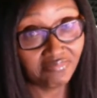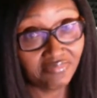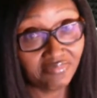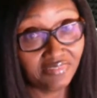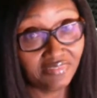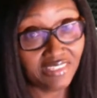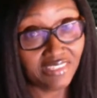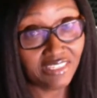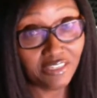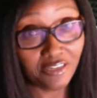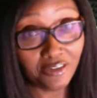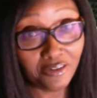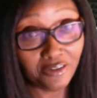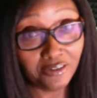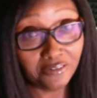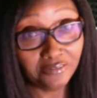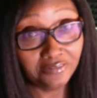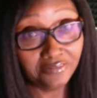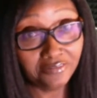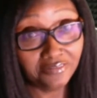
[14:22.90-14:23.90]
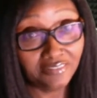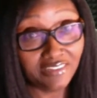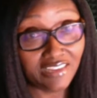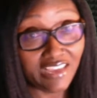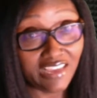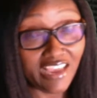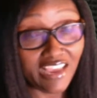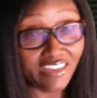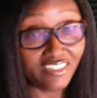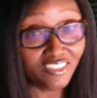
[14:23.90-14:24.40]

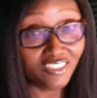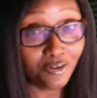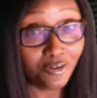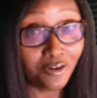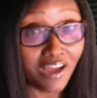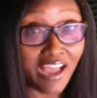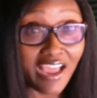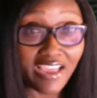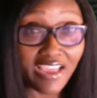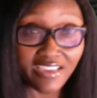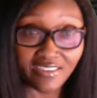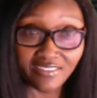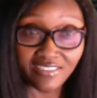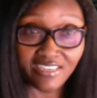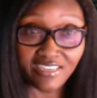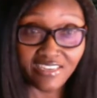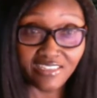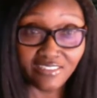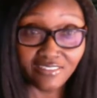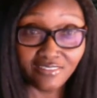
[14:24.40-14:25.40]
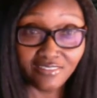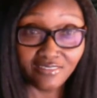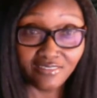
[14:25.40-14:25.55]
And so I can